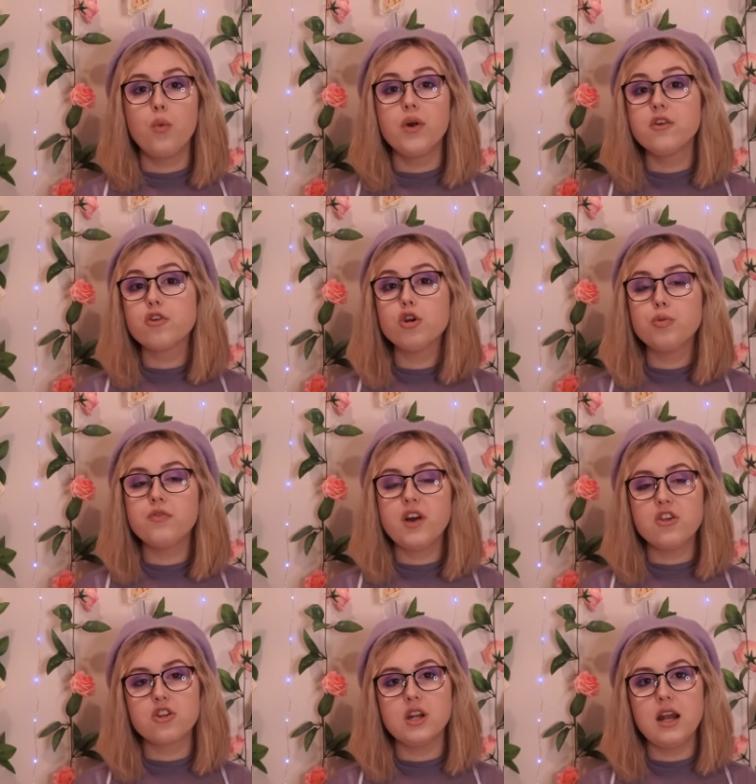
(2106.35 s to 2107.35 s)
When the group
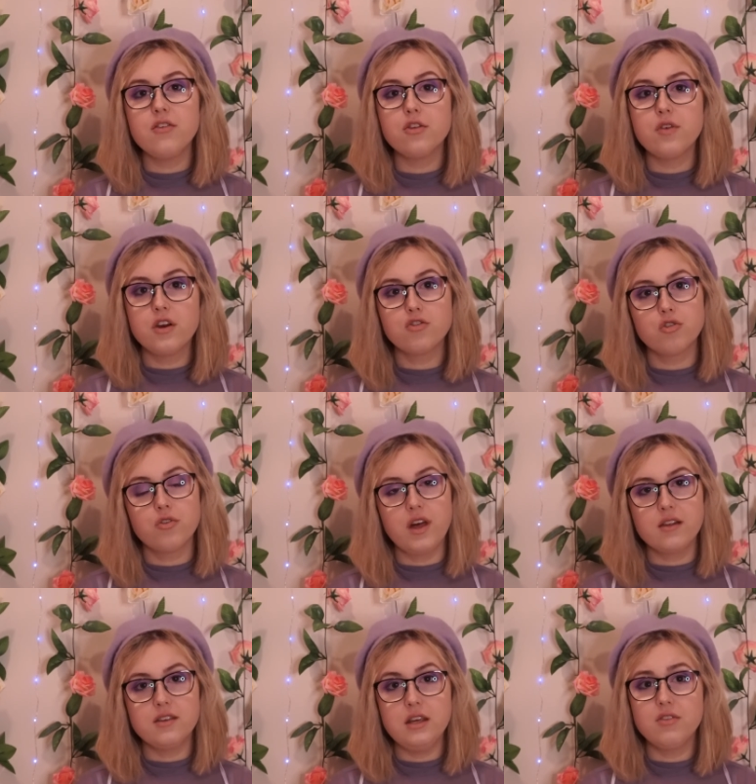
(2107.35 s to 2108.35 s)
eventually left the restaurant
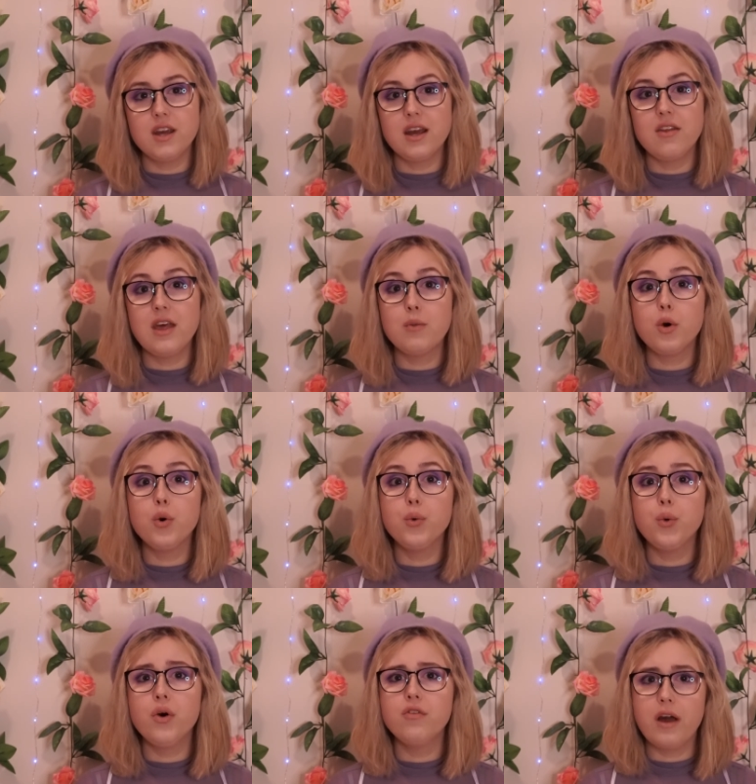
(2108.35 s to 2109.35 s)
that evening, they were
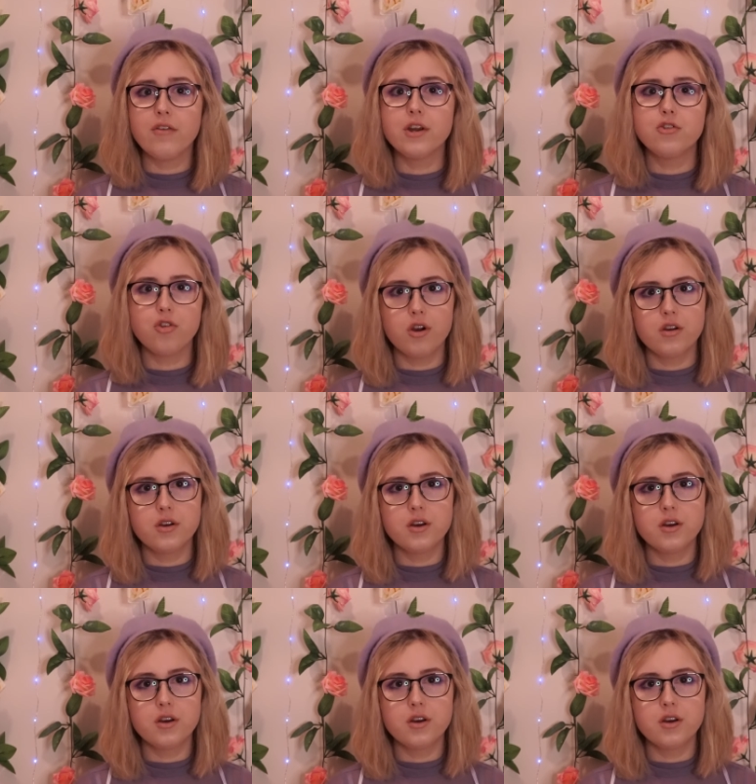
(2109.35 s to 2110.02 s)
all very drunk.